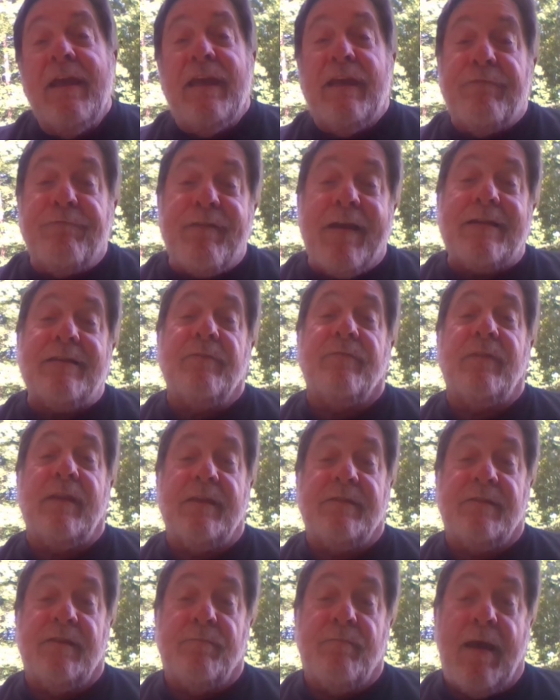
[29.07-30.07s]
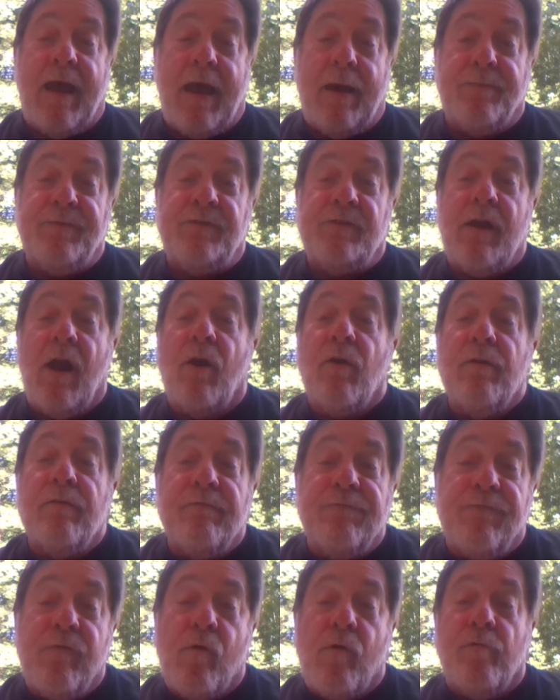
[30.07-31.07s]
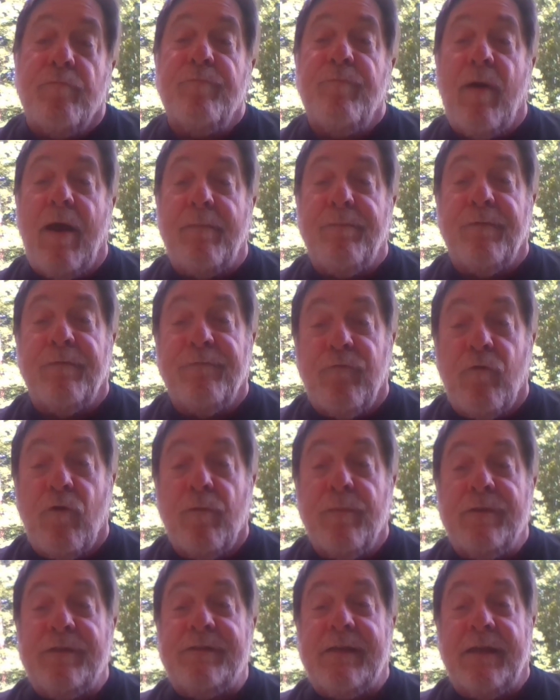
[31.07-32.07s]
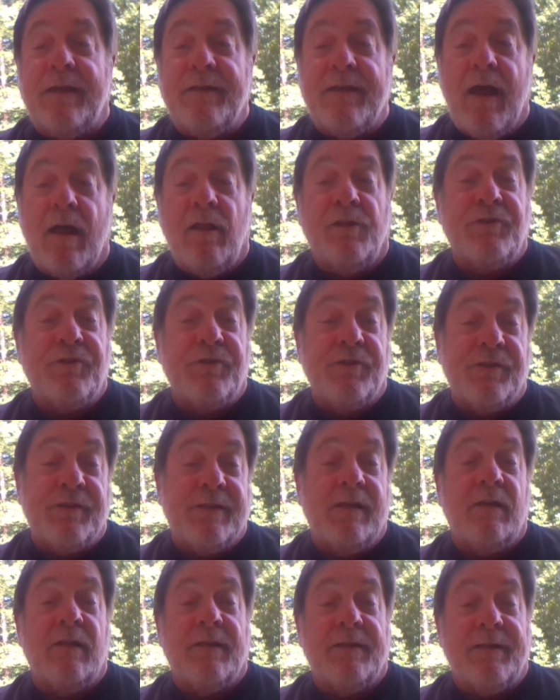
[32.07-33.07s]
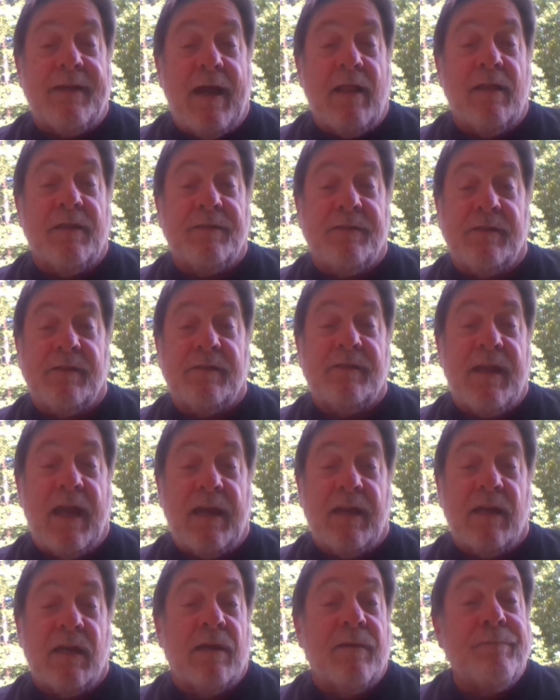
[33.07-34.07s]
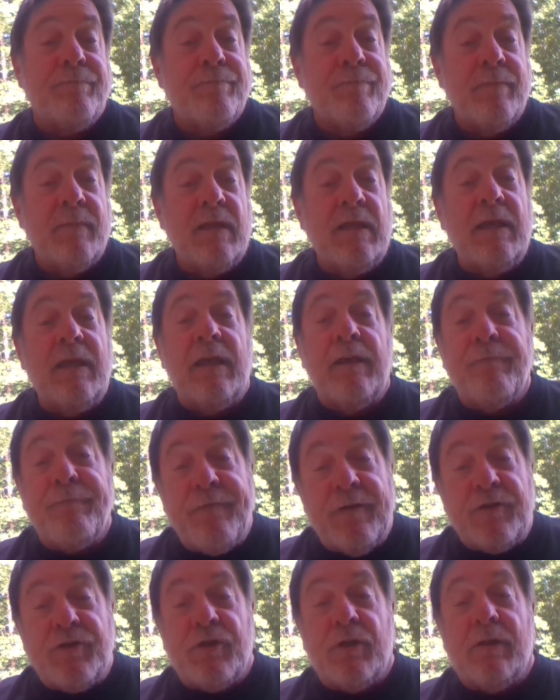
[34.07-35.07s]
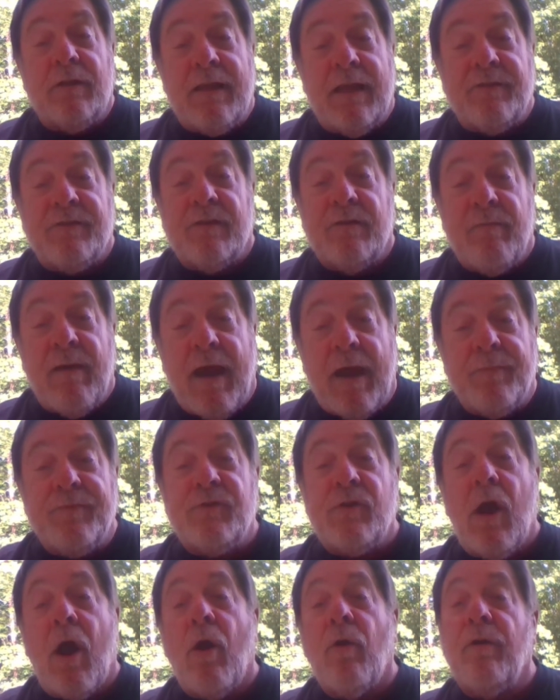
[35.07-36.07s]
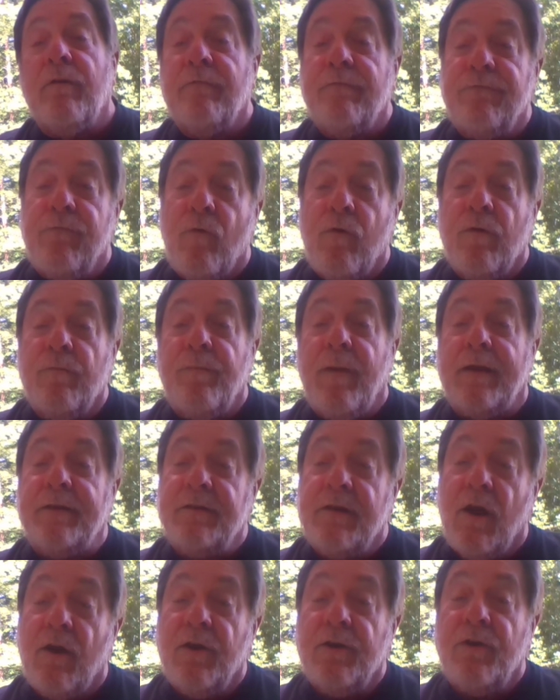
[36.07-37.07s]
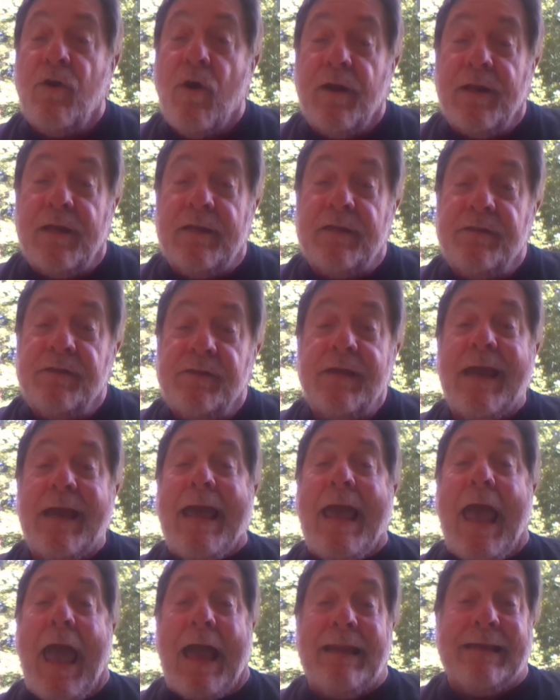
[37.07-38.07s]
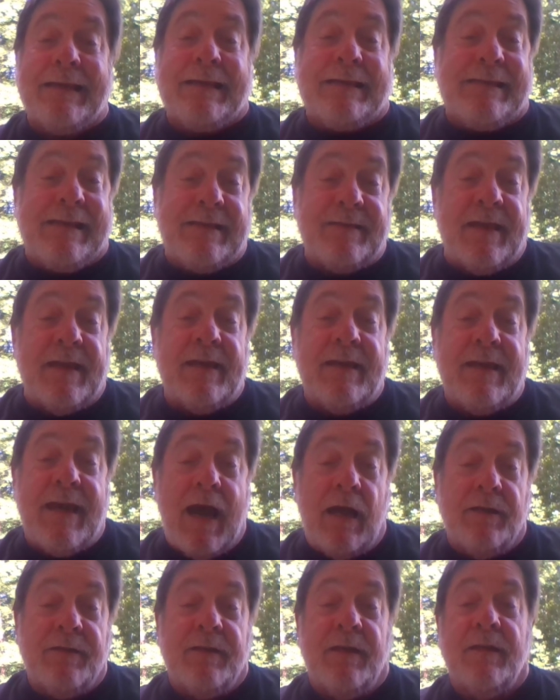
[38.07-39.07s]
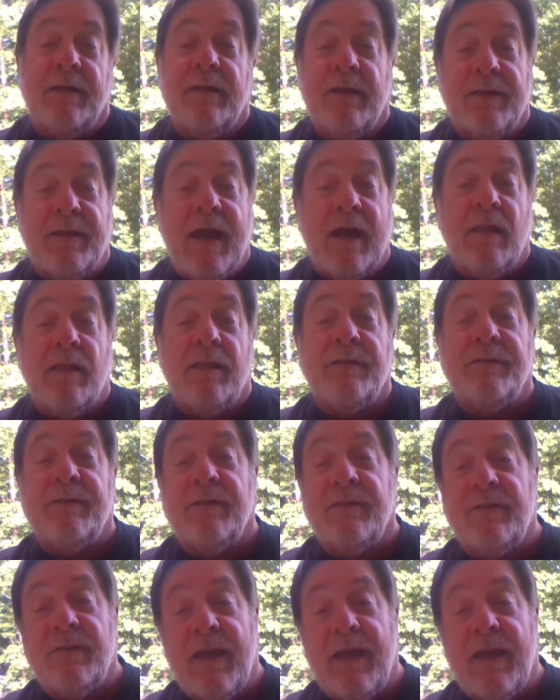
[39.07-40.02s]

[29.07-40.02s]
Effective lesson maps are informed by performance and knowledge and skill analysis data. Efficient lesson maps are informed by target audience and existing content analysis